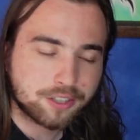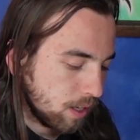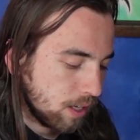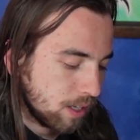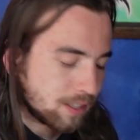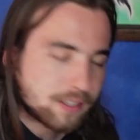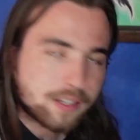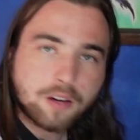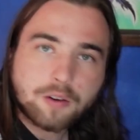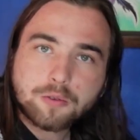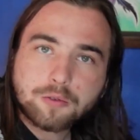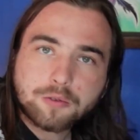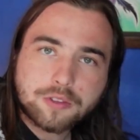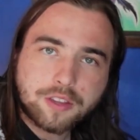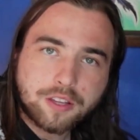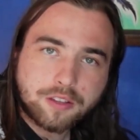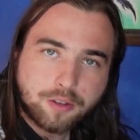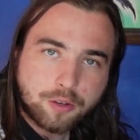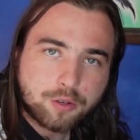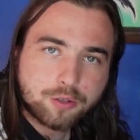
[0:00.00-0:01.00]
So
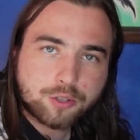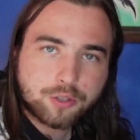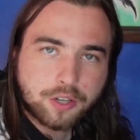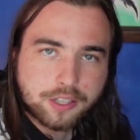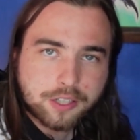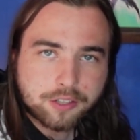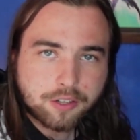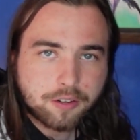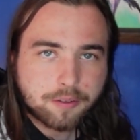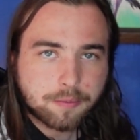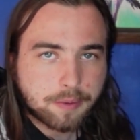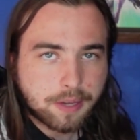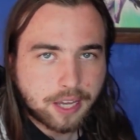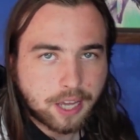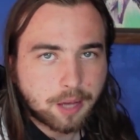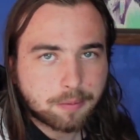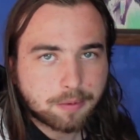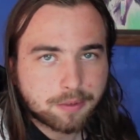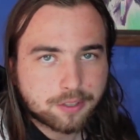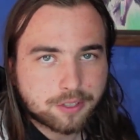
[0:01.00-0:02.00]
the new Trickstar
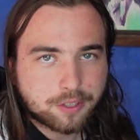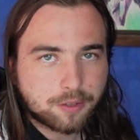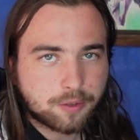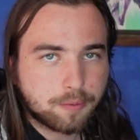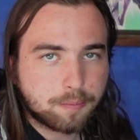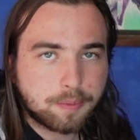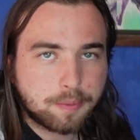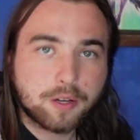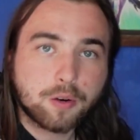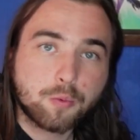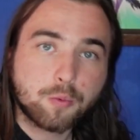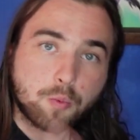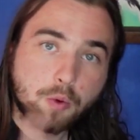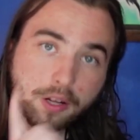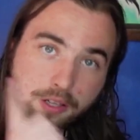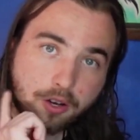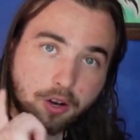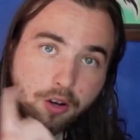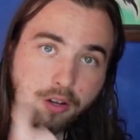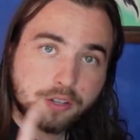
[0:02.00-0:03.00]
being able to be a
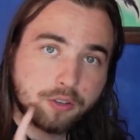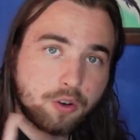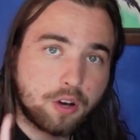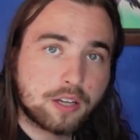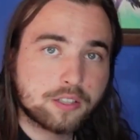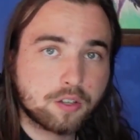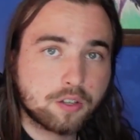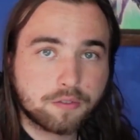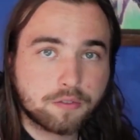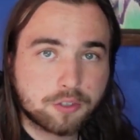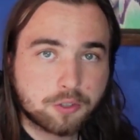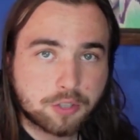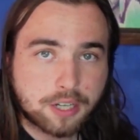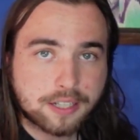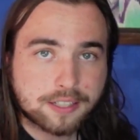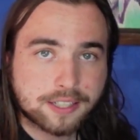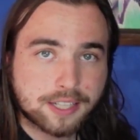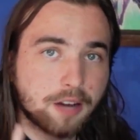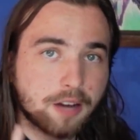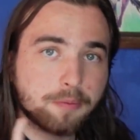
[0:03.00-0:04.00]
1-card cross
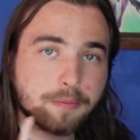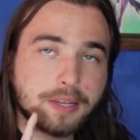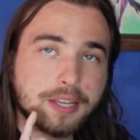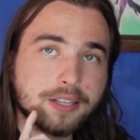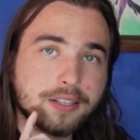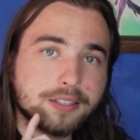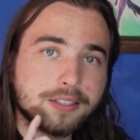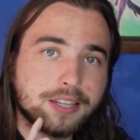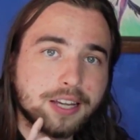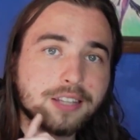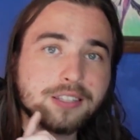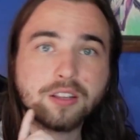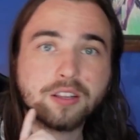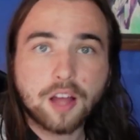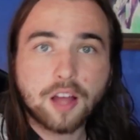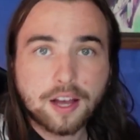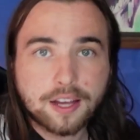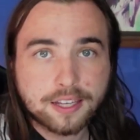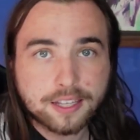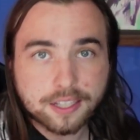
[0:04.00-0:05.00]
Overdress now means it's a
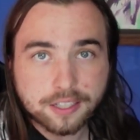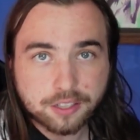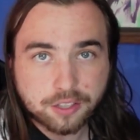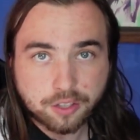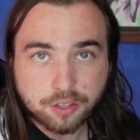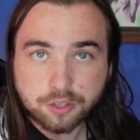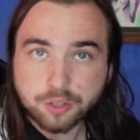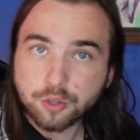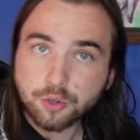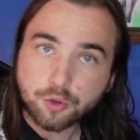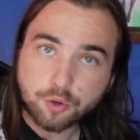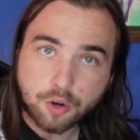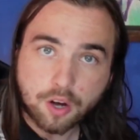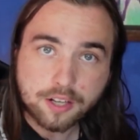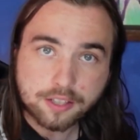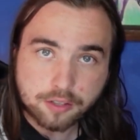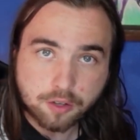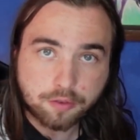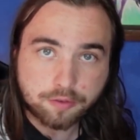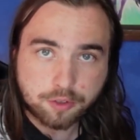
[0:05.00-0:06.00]
lot easier to
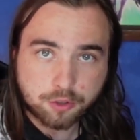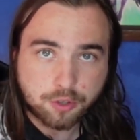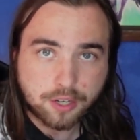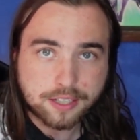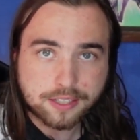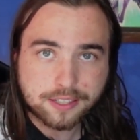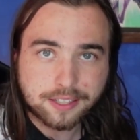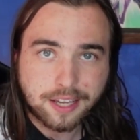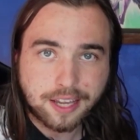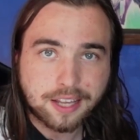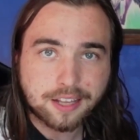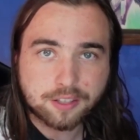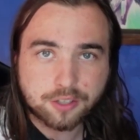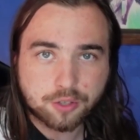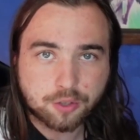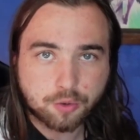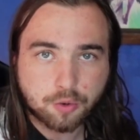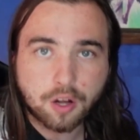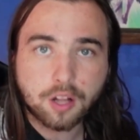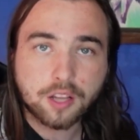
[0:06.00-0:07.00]
cross Overdress
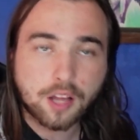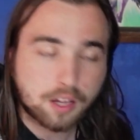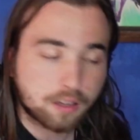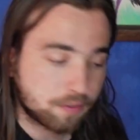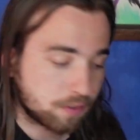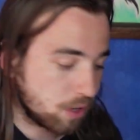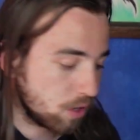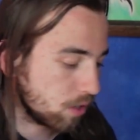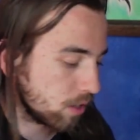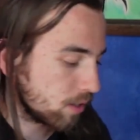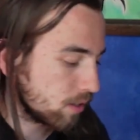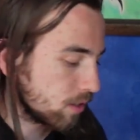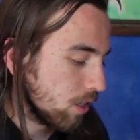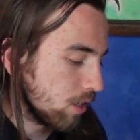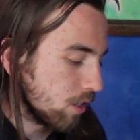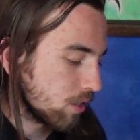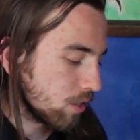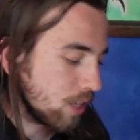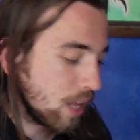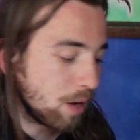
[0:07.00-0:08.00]
into a lot of cards.
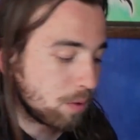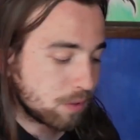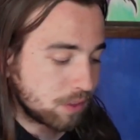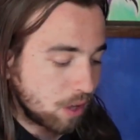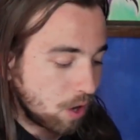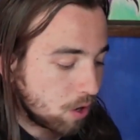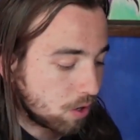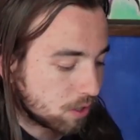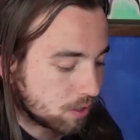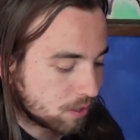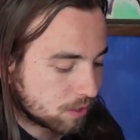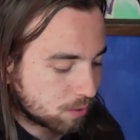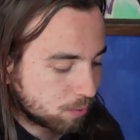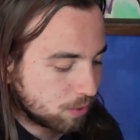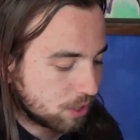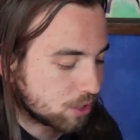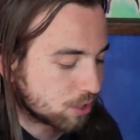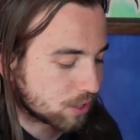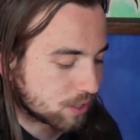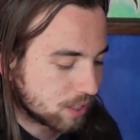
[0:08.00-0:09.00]
So now with ours,
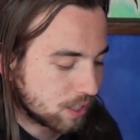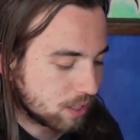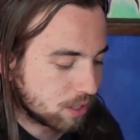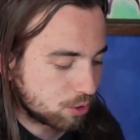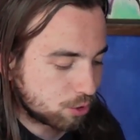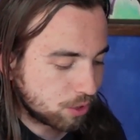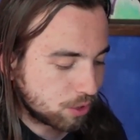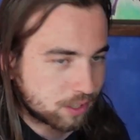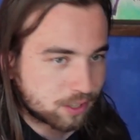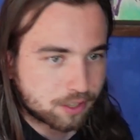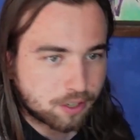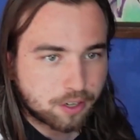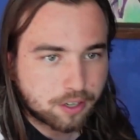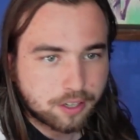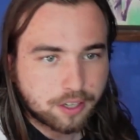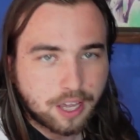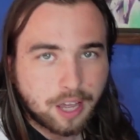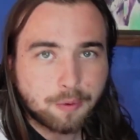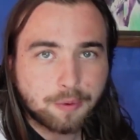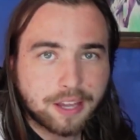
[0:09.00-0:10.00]
we just need
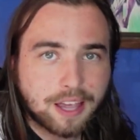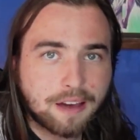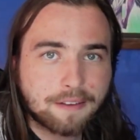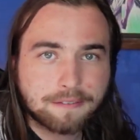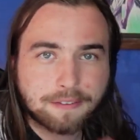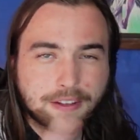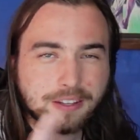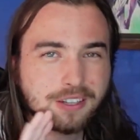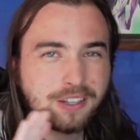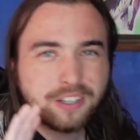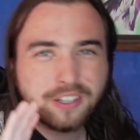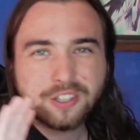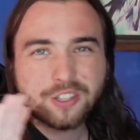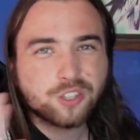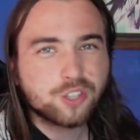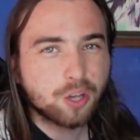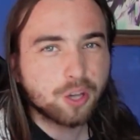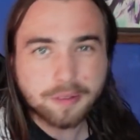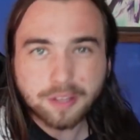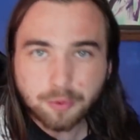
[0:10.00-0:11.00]
Trickstar, and we have
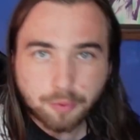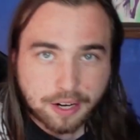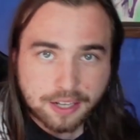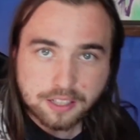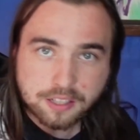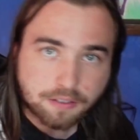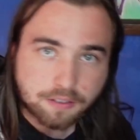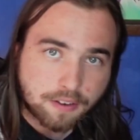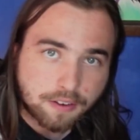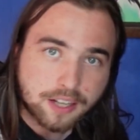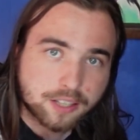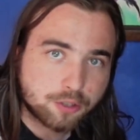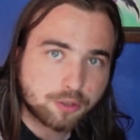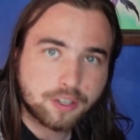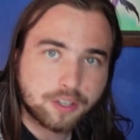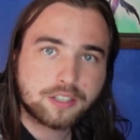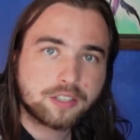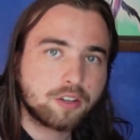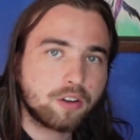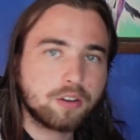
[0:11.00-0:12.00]
so many ways to find
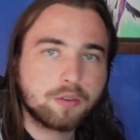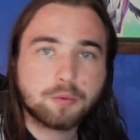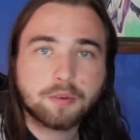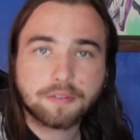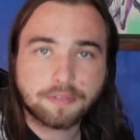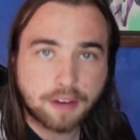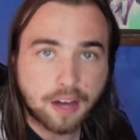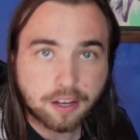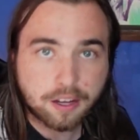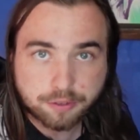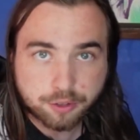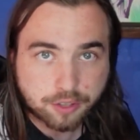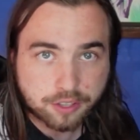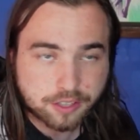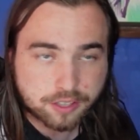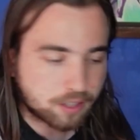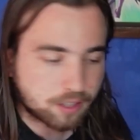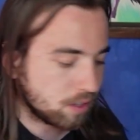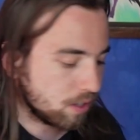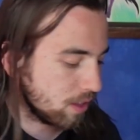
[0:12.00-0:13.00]
Trickstar and revive
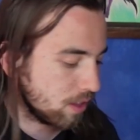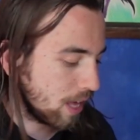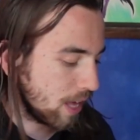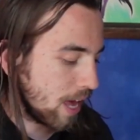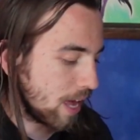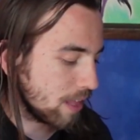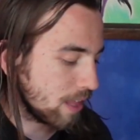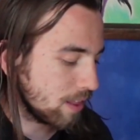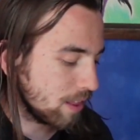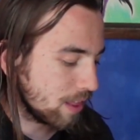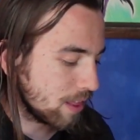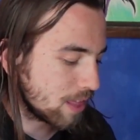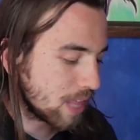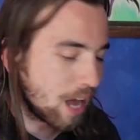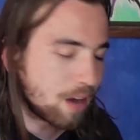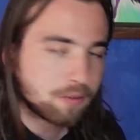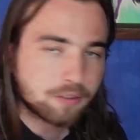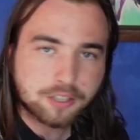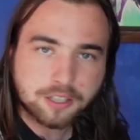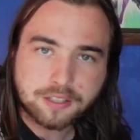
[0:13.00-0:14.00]
Trickstar that
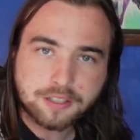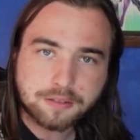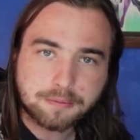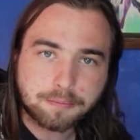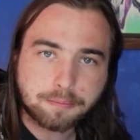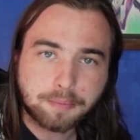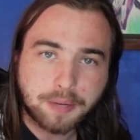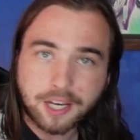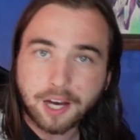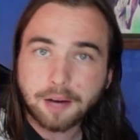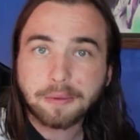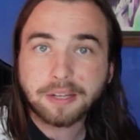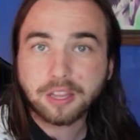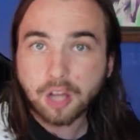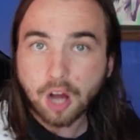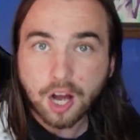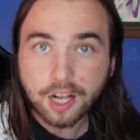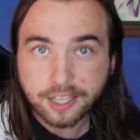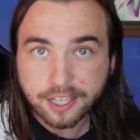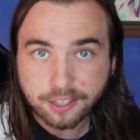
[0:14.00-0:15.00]
now it's become a
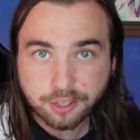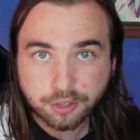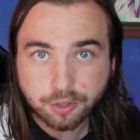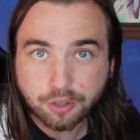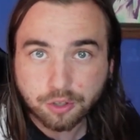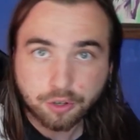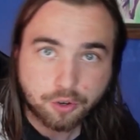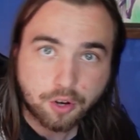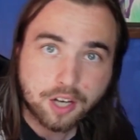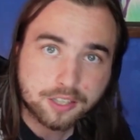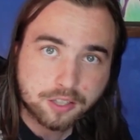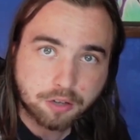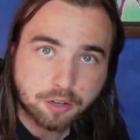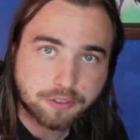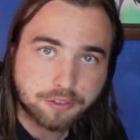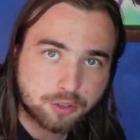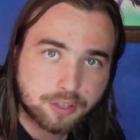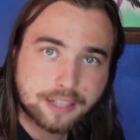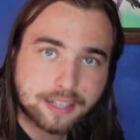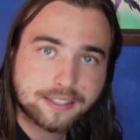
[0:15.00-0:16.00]
non-issue to cross
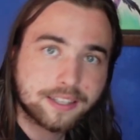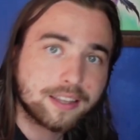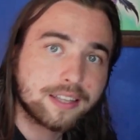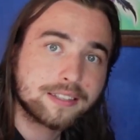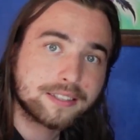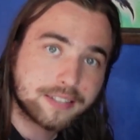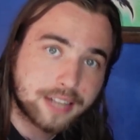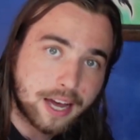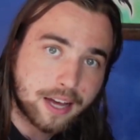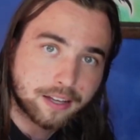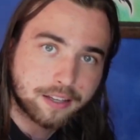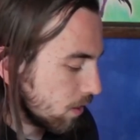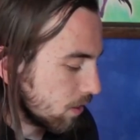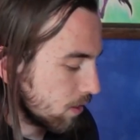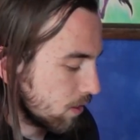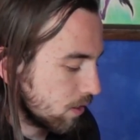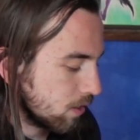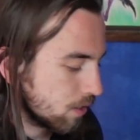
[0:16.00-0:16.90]
Overdress in this deck.